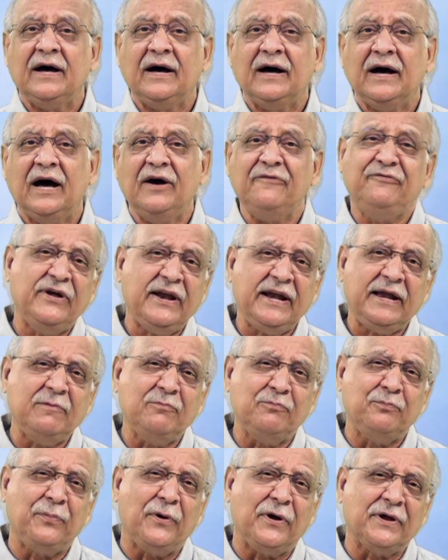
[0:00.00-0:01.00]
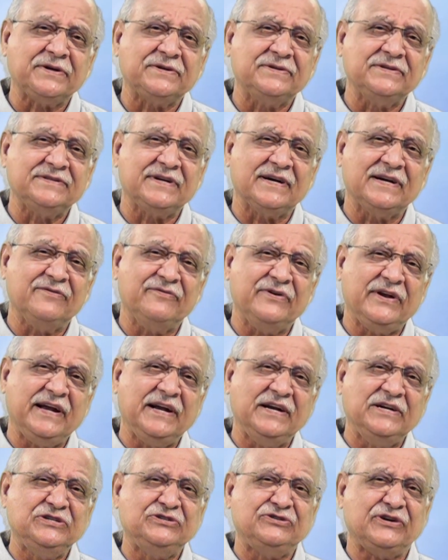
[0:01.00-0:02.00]
a very important and a very
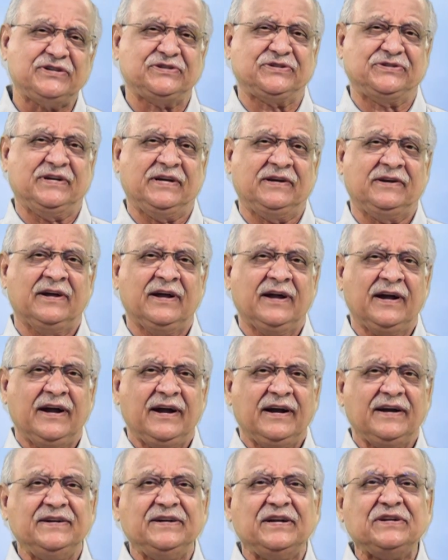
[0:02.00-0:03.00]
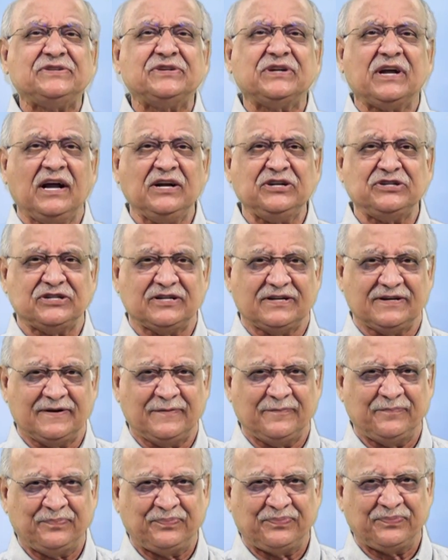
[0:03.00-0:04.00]
interesting discussion
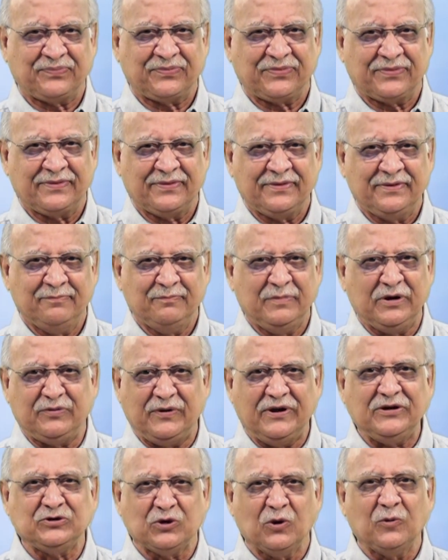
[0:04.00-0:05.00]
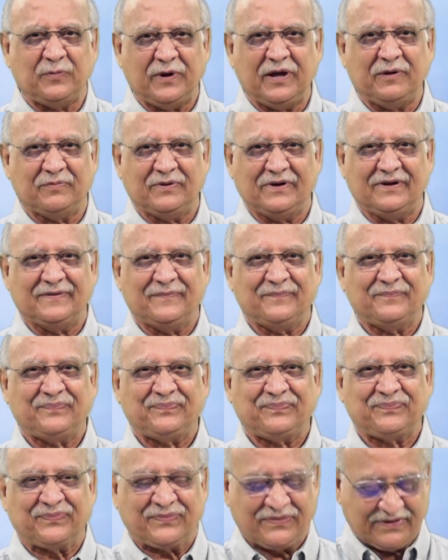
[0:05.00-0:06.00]
between two people.
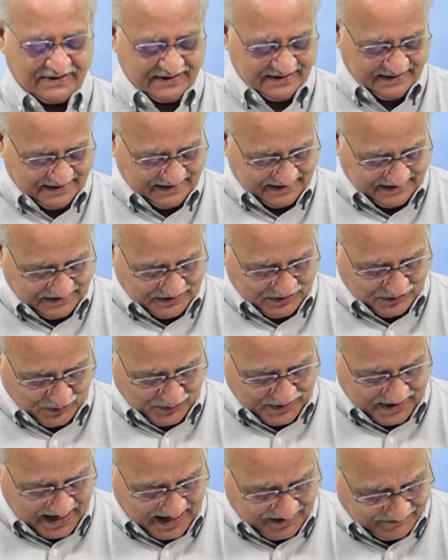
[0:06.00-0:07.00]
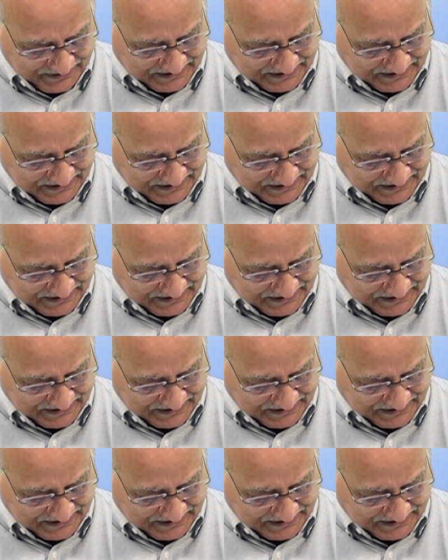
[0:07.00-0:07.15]
We have a